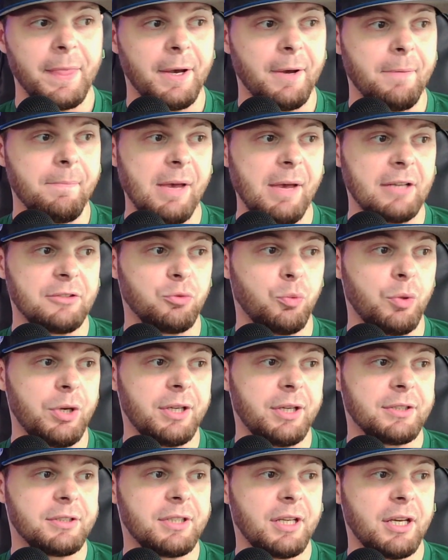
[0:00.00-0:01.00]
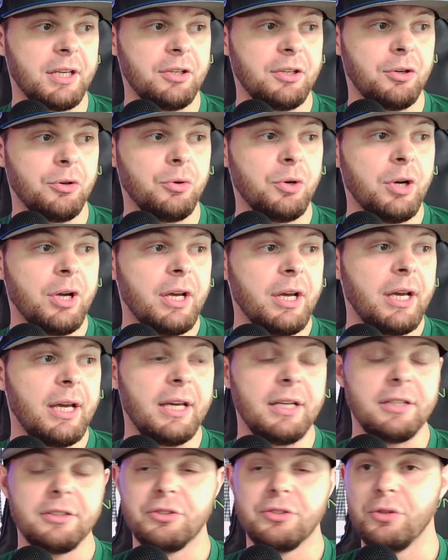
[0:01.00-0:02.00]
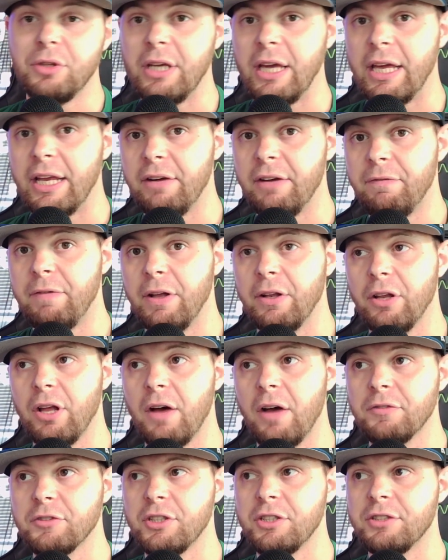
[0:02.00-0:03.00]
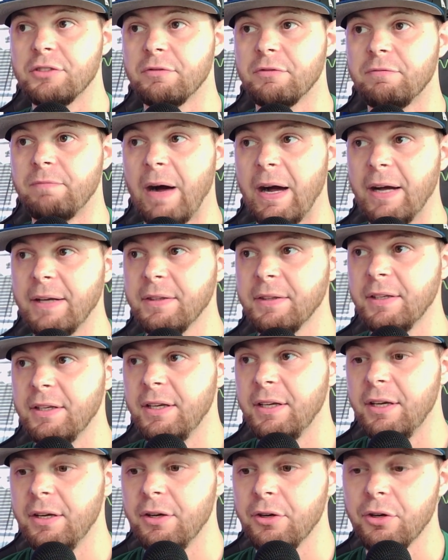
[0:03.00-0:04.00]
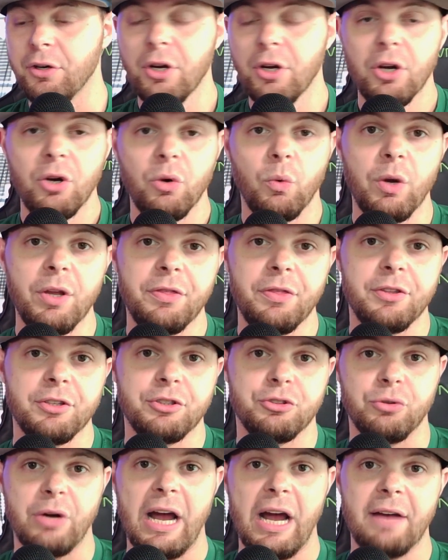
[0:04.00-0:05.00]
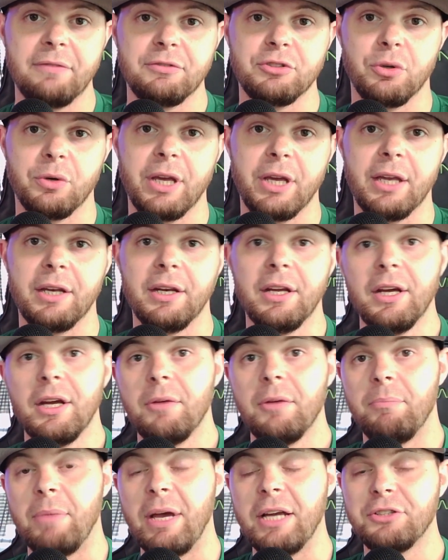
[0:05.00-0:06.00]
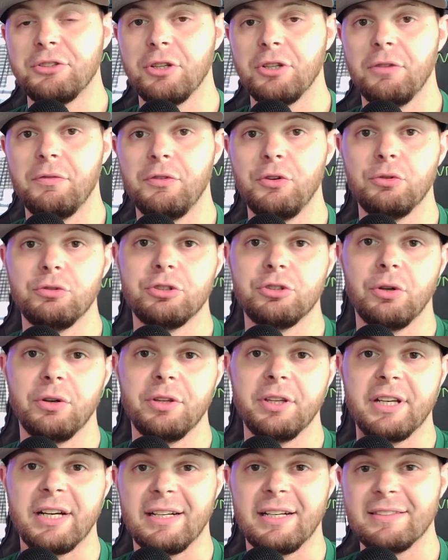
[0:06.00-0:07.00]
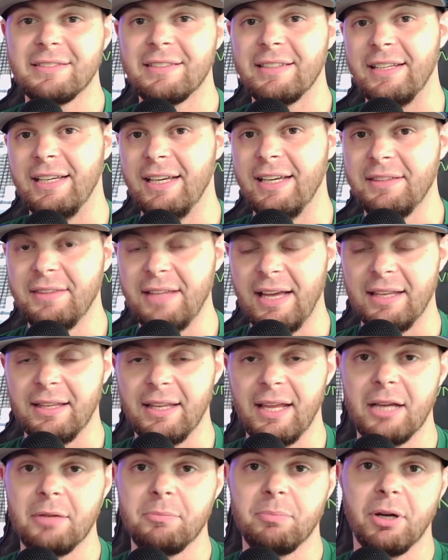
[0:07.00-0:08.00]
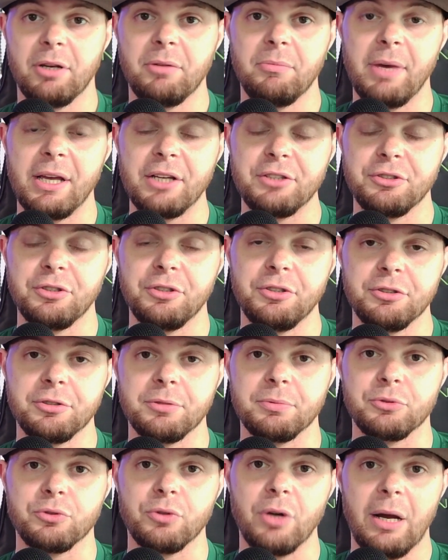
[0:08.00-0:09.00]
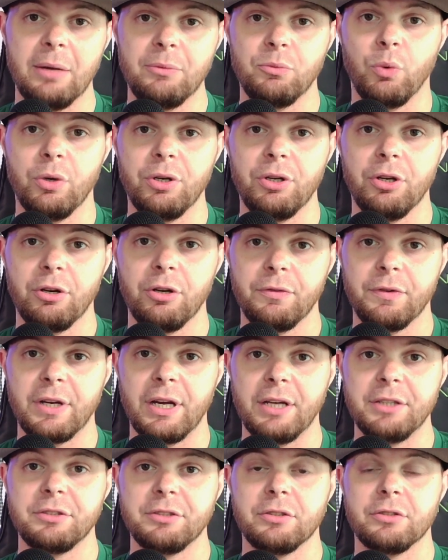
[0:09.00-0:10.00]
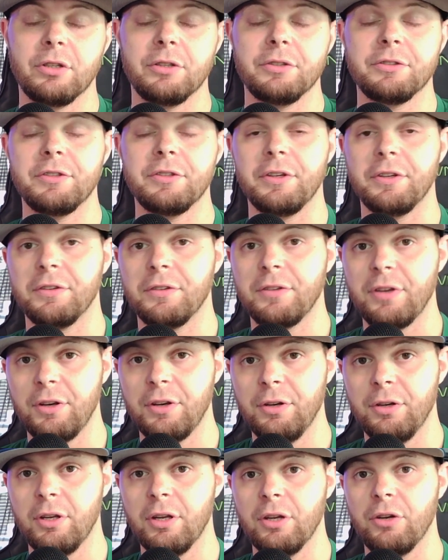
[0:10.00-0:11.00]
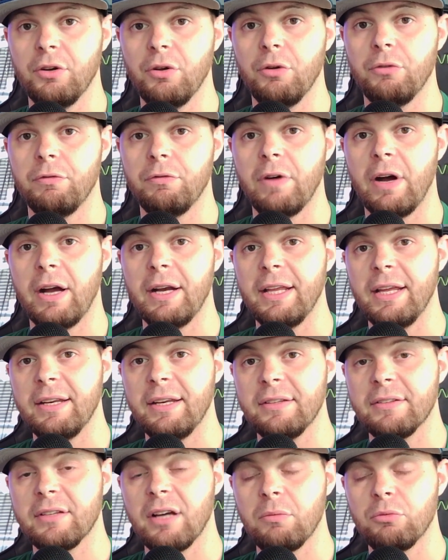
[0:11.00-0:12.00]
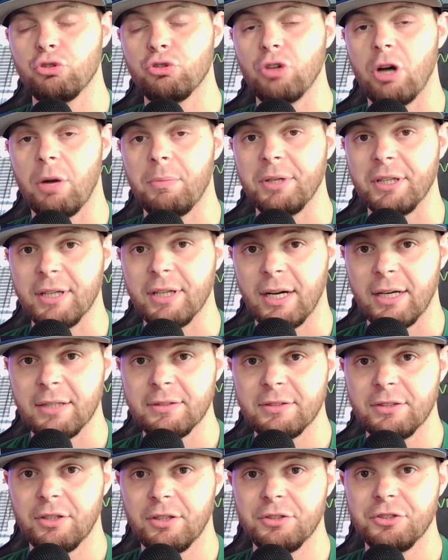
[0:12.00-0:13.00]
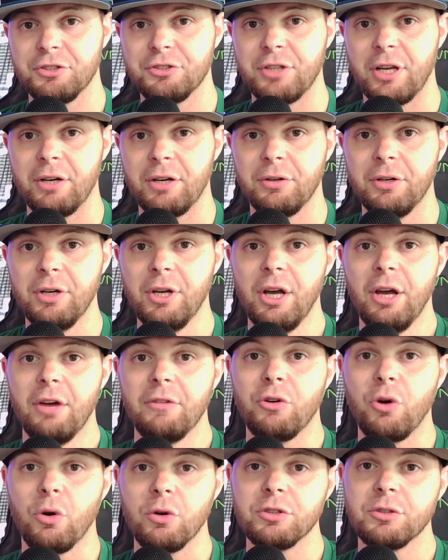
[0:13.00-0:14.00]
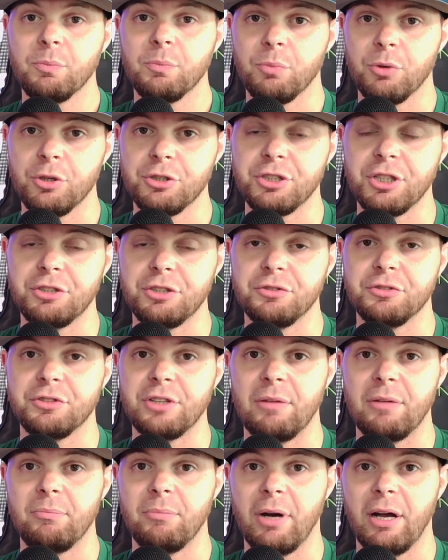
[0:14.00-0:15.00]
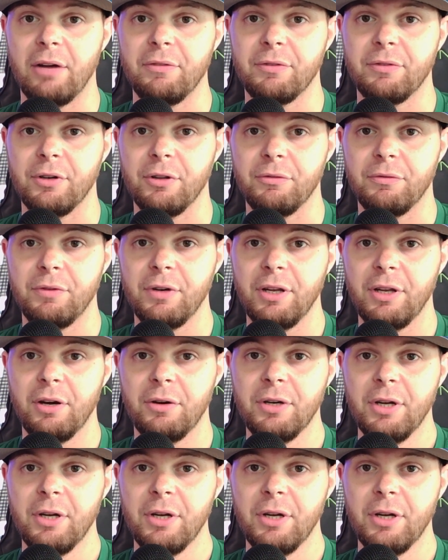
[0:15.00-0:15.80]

As we continue into the NFL offseason, finally here with the draft. So again, make sure if you enjoy the content, hit that like button. Make sure you're subscribed with notifications on so you continue to get notified anytime we drop any content on this channel. Of course, appreciate you stopping by for another video.